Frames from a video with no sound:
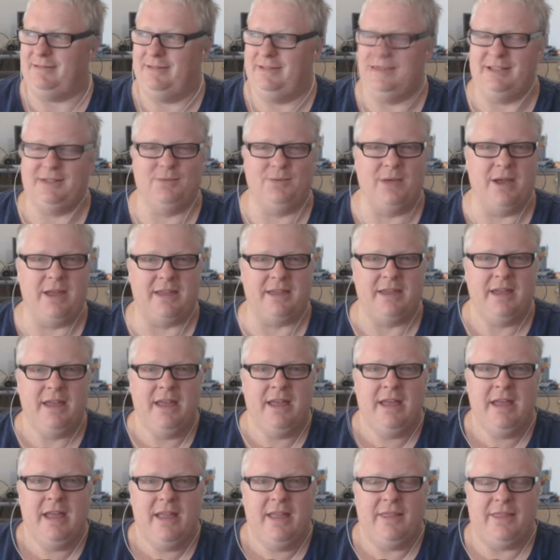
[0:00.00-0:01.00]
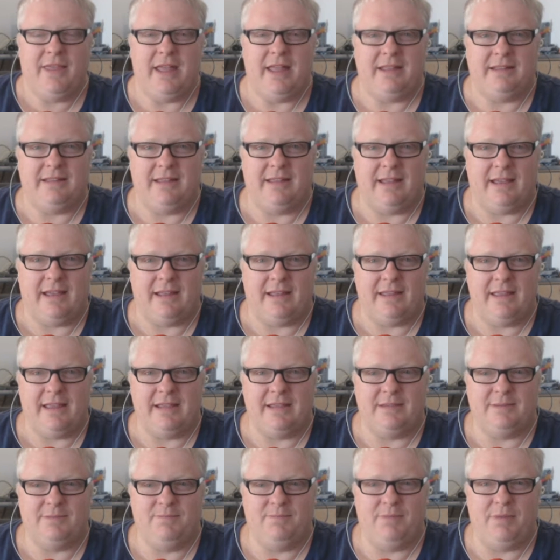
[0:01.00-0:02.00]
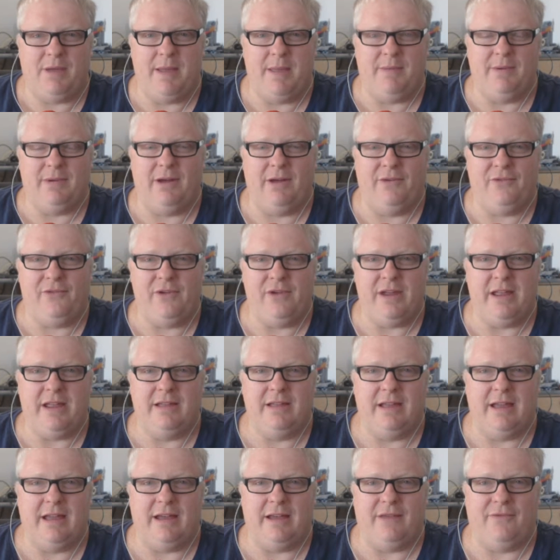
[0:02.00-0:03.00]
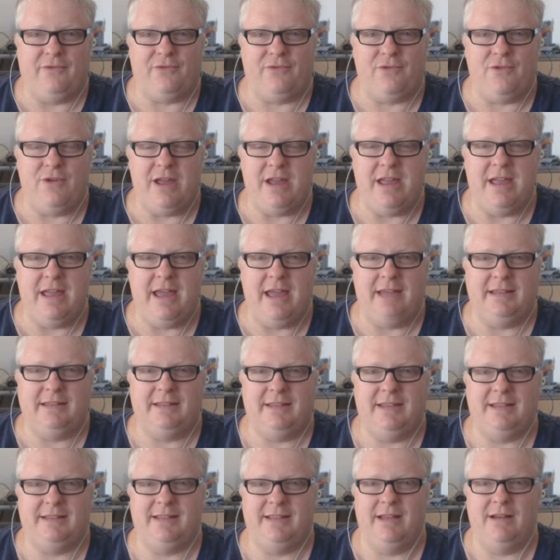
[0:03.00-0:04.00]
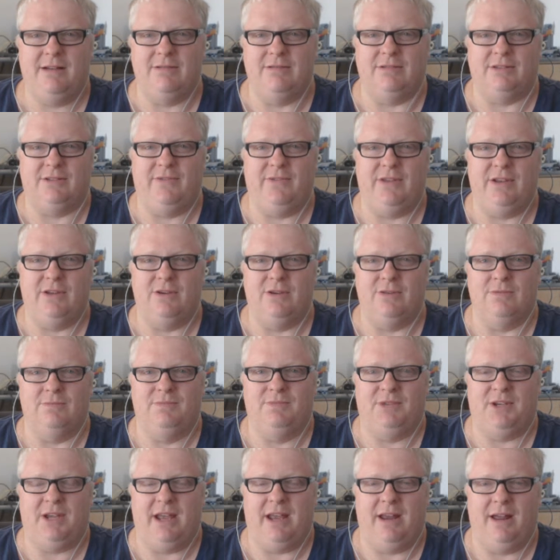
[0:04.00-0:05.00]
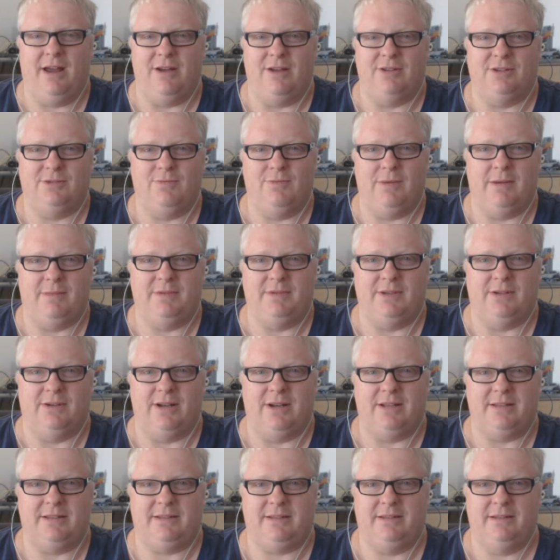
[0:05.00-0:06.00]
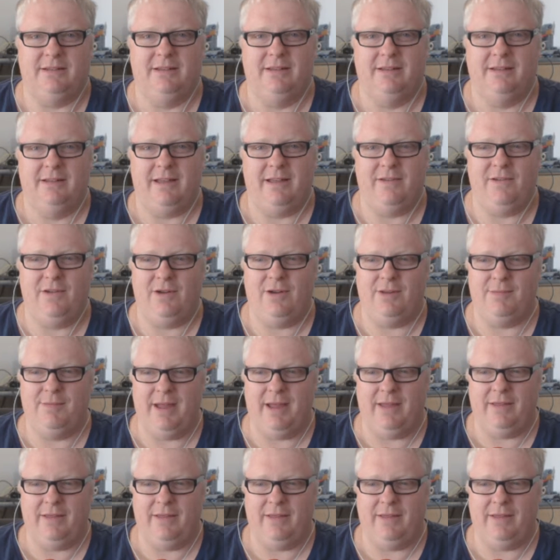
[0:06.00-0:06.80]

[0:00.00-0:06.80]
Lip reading: this week that there's people offering free SSLs for your shared host websites. Have you heard about?